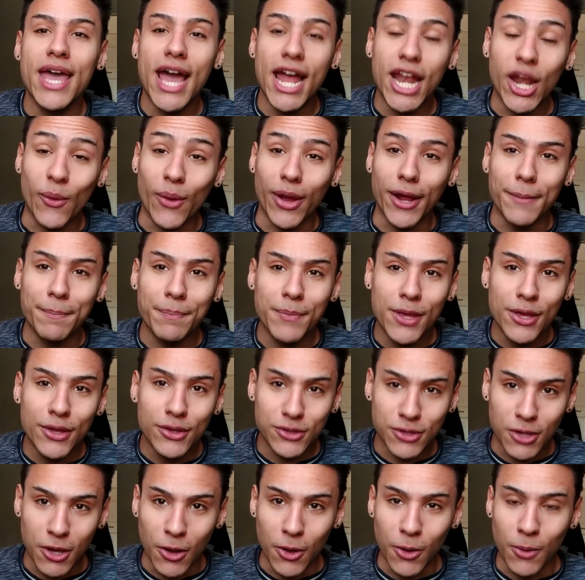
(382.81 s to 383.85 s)
Anyway,
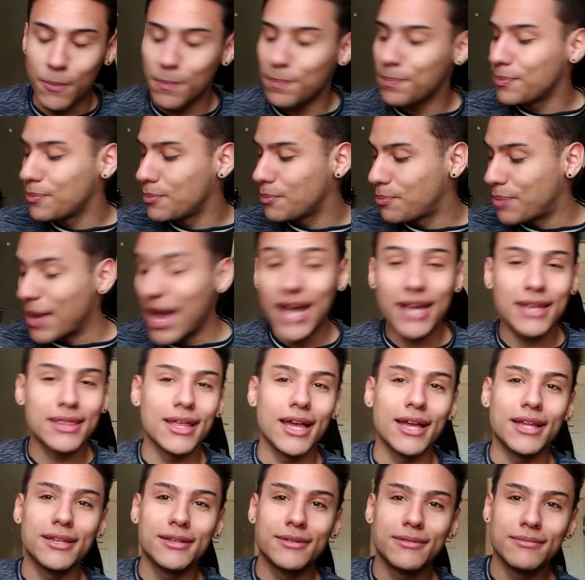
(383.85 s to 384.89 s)
so back
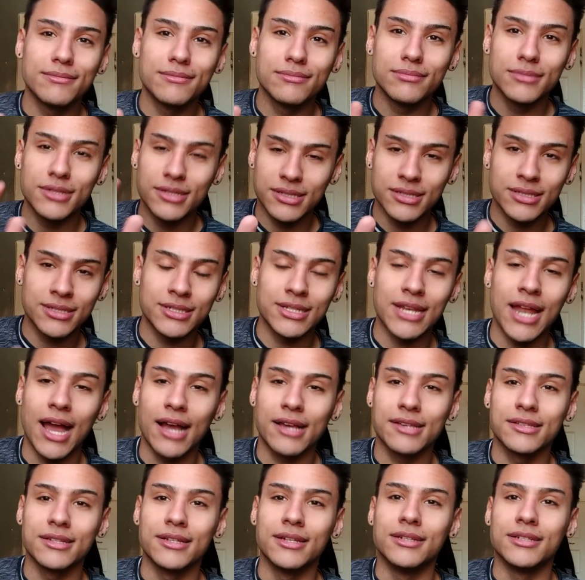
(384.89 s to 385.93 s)
then, this is an
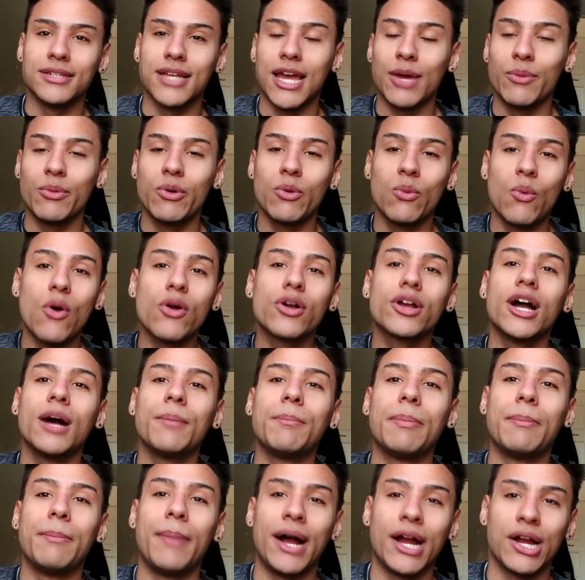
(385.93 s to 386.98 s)
accident, and we woke
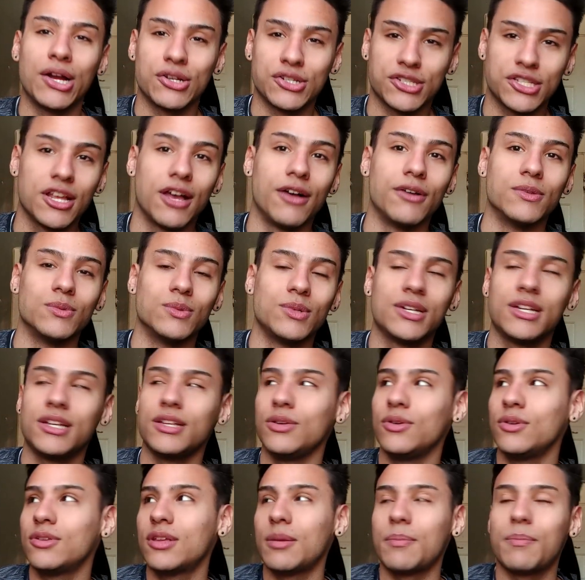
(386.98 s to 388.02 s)
up by ourselves. We didn't
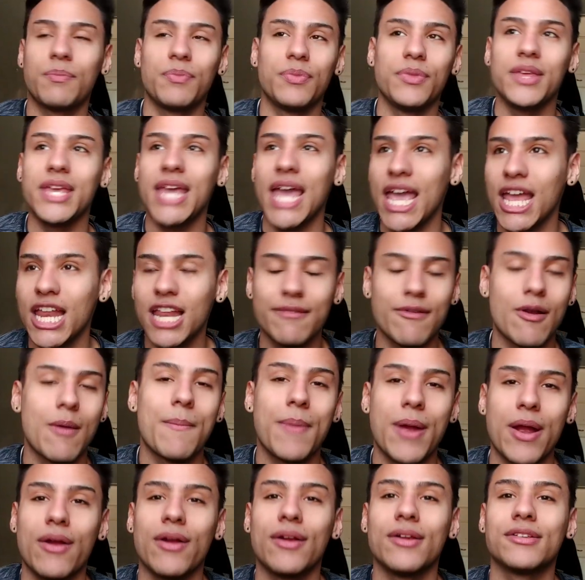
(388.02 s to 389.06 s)
use the aid of our
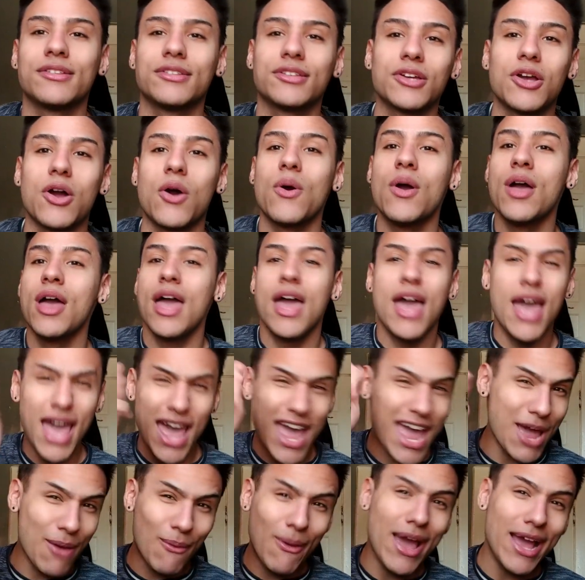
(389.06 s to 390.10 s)
parents to go,
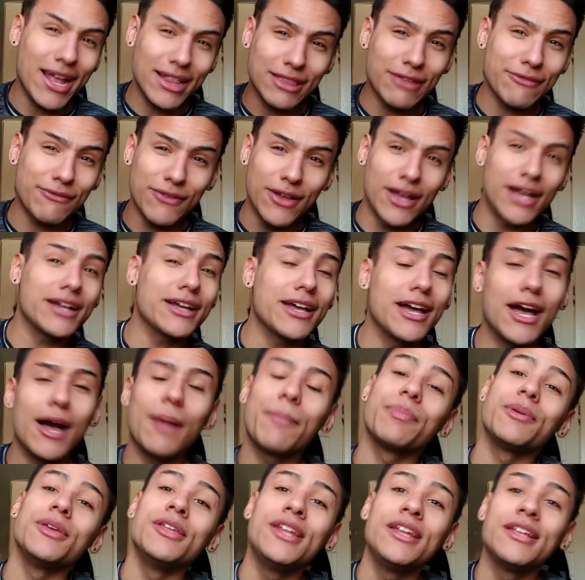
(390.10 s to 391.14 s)
hey, wake the fuck
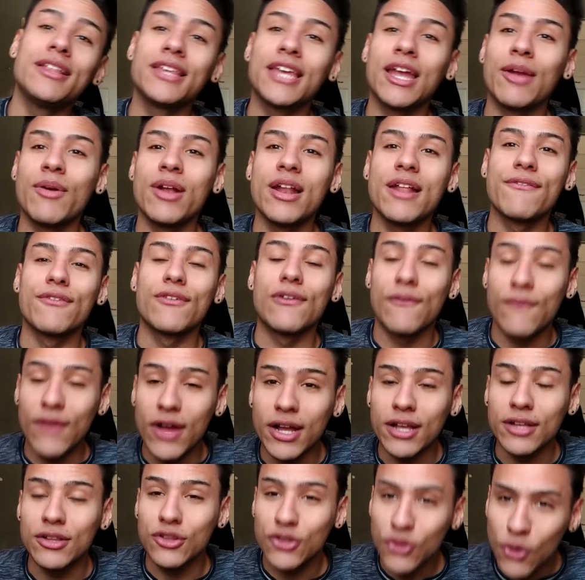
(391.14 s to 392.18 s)
up, you need to get ready for
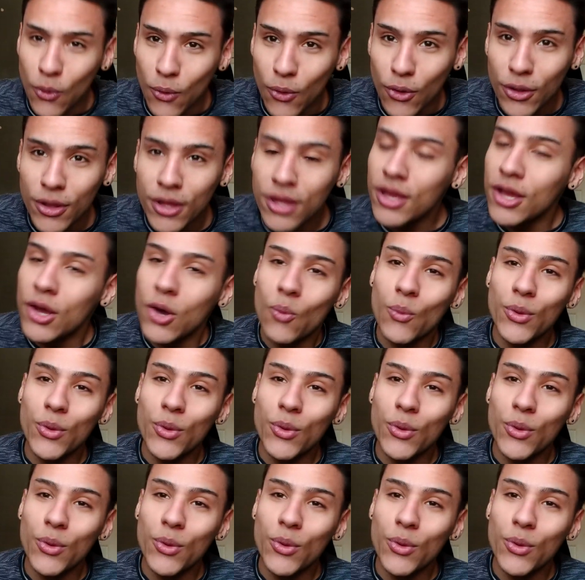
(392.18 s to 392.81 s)
fucking school.